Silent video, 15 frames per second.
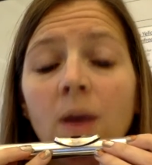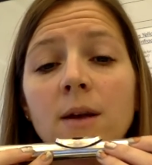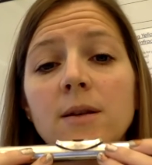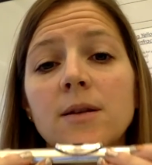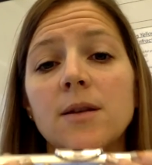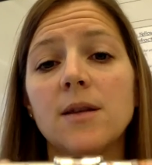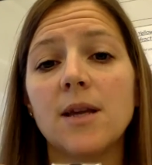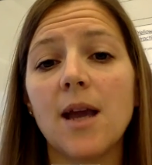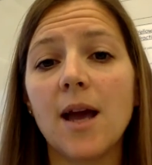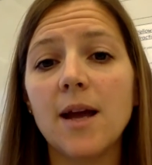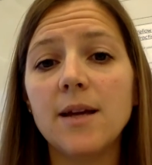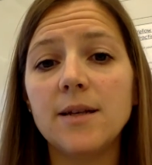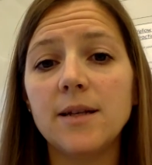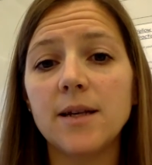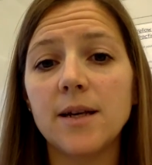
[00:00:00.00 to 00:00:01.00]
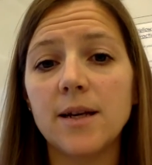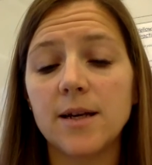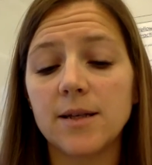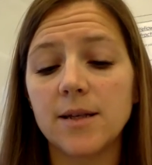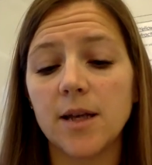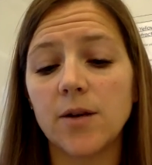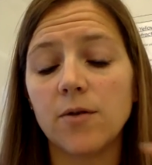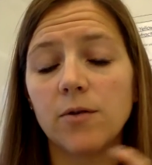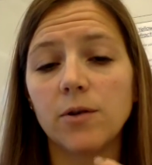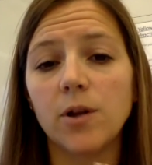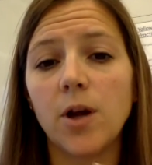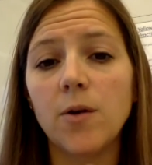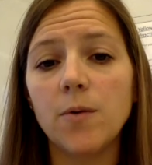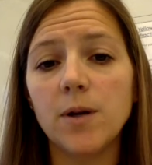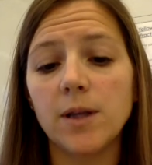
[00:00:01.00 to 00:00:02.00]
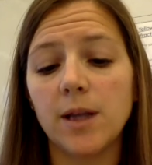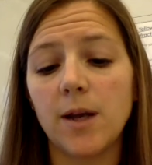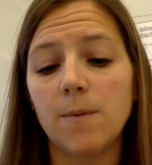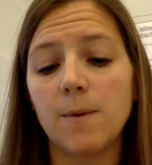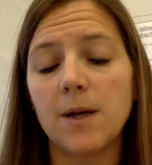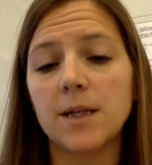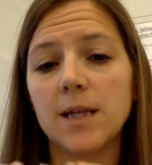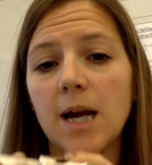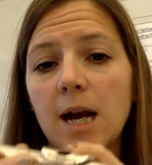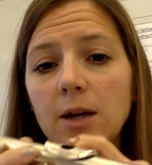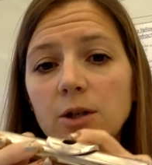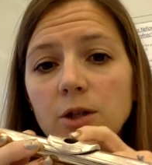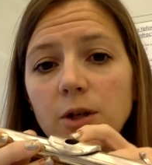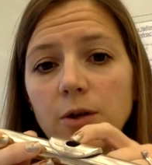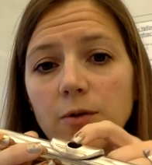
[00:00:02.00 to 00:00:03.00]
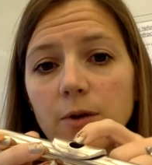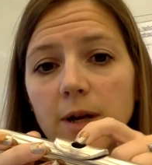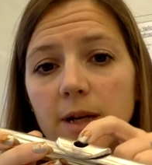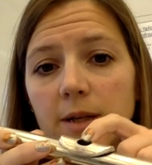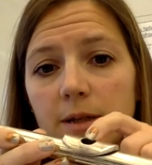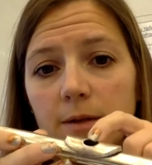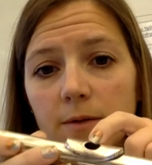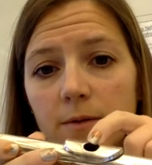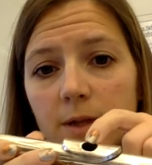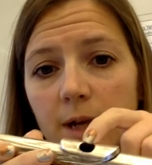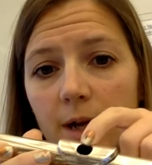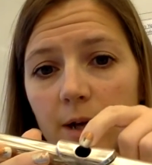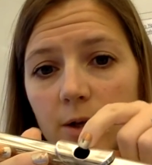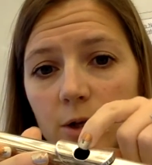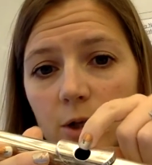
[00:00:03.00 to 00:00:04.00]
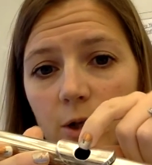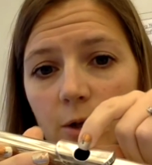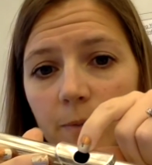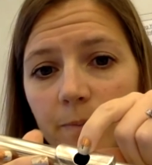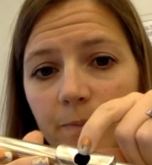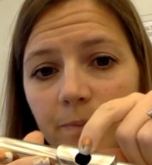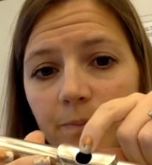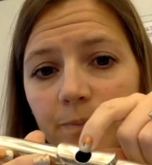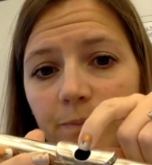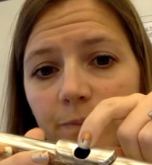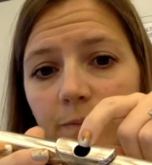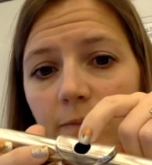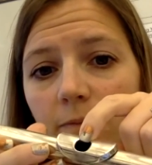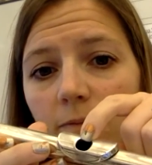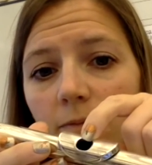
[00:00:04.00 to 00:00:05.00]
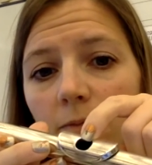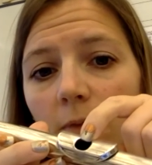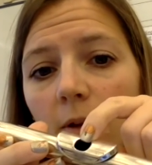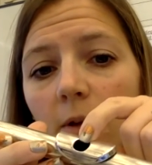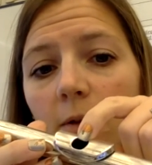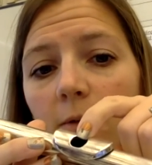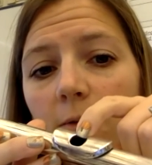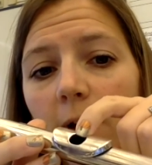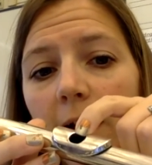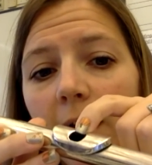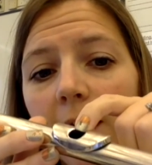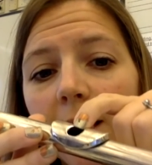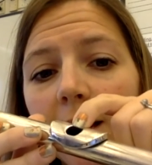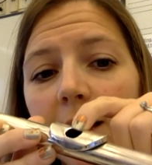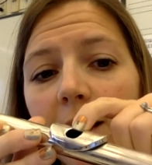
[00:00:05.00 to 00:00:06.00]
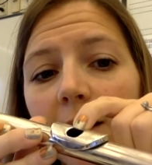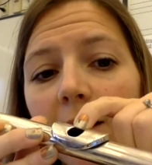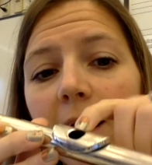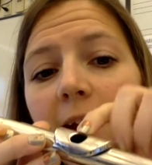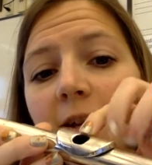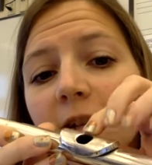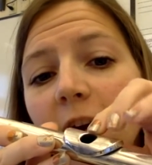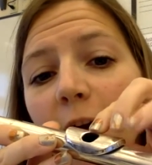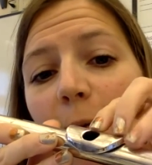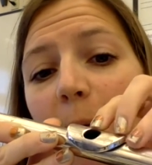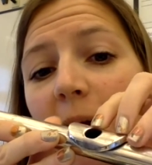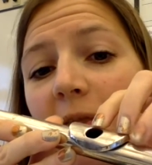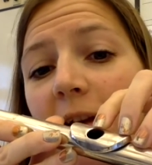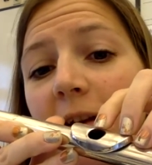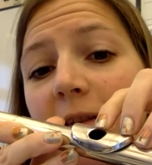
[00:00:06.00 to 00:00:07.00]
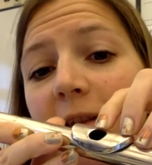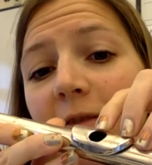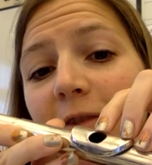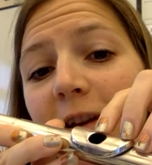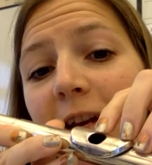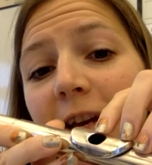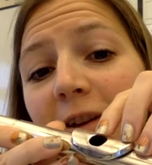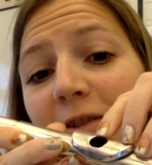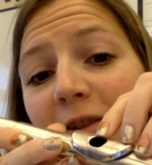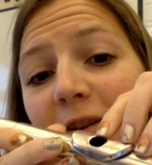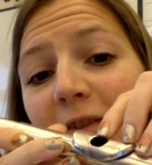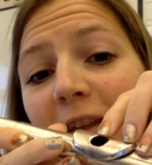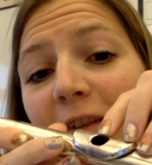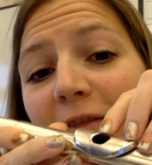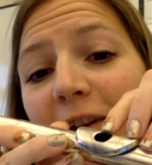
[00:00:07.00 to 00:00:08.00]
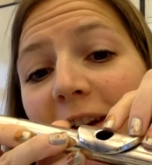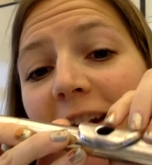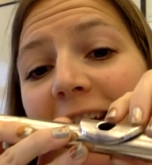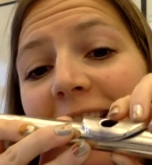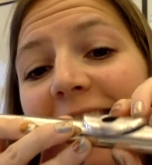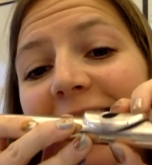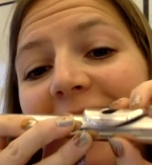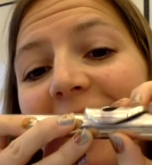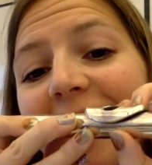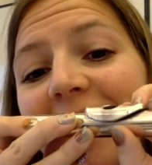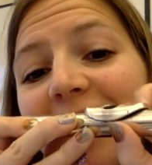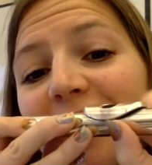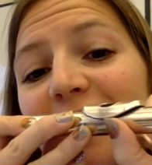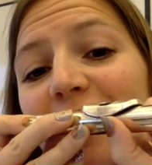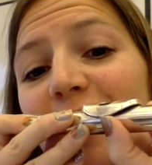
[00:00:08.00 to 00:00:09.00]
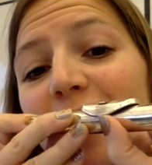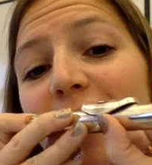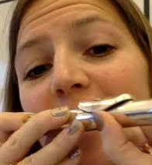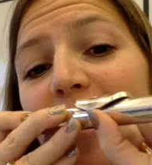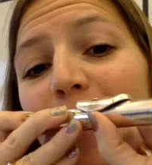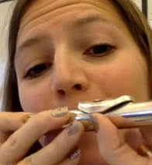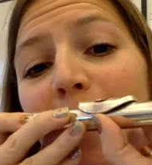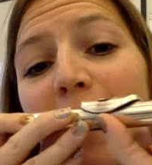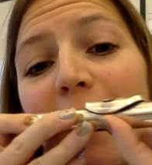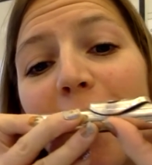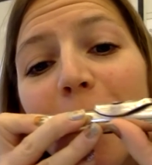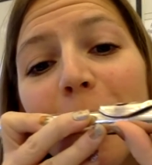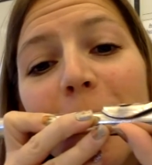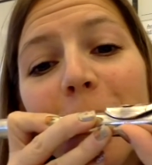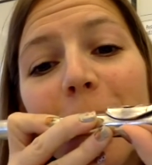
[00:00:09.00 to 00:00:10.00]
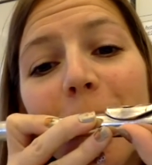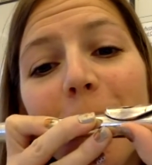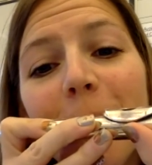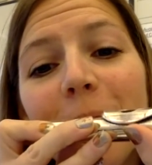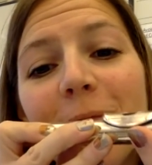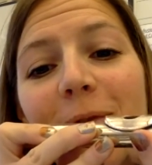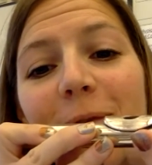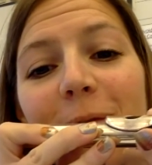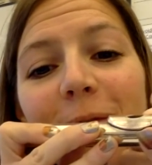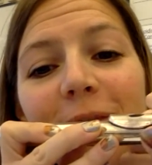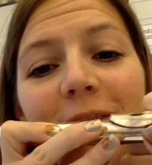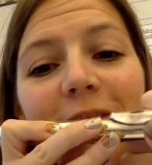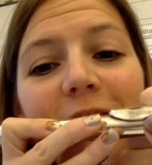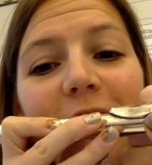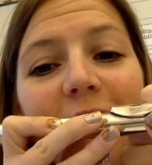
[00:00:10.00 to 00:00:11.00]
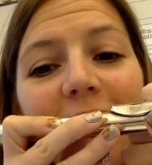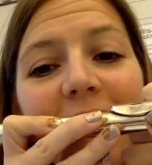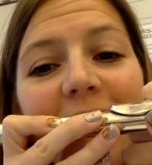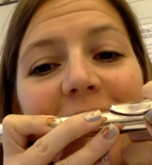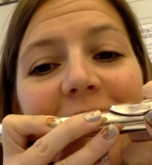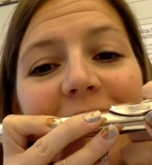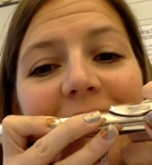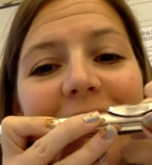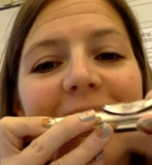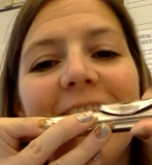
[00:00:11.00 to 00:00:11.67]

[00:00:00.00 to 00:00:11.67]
So the idea is that your lower lip is actually going to touch right here. Hey, check out my Thanksgiving nails. Aren't they fun? There's a turkey on my thumb. Turkey!